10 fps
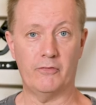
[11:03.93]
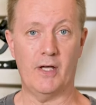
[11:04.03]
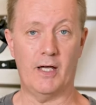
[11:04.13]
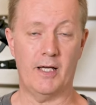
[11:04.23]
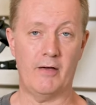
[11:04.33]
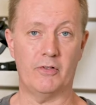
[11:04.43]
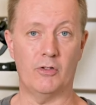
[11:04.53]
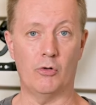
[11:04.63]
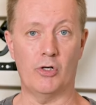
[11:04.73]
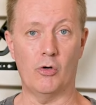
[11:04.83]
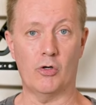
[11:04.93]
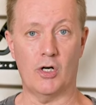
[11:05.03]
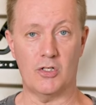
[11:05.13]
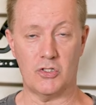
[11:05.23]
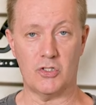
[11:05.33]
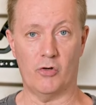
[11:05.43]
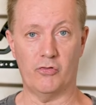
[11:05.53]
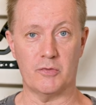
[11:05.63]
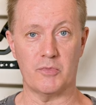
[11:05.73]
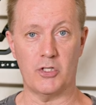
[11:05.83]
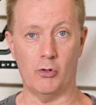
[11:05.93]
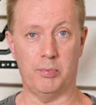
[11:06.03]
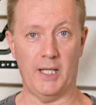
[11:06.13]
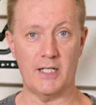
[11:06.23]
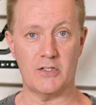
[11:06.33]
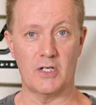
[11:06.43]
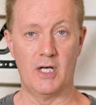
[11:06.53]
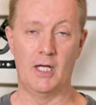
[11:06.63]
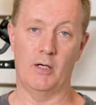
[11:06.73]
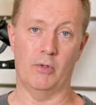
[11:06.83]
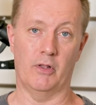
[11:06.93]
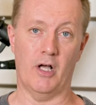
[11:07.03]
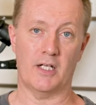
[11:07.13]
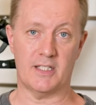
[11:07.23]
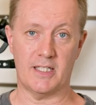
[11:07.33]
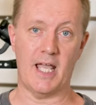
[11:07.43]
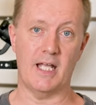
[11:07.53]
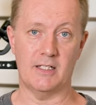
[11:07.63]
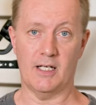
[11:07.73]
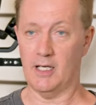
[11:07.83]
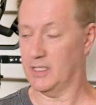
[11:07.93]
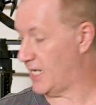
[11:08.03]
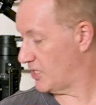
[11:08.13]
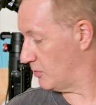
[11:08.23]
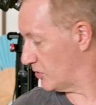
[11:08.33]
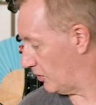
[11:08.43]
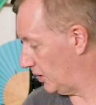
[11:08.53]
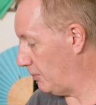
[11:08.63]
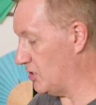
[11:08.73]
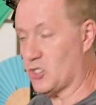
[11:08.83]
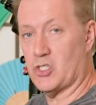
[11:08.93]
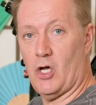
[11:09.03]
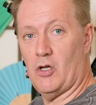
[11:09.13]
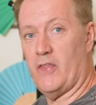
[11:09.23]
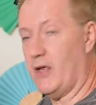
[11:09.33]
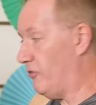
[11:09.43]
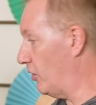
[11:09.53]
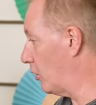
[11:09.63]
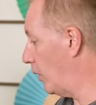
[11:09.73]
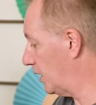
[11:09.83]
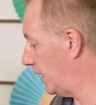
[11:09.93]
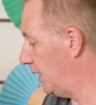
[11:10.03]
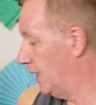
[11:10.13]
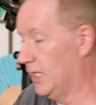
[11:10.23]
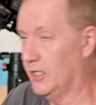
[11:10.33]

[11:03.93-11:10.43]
If you haven't already organised yourself some steel plates with light stand uh, attachments on, let me just show you that very quickly.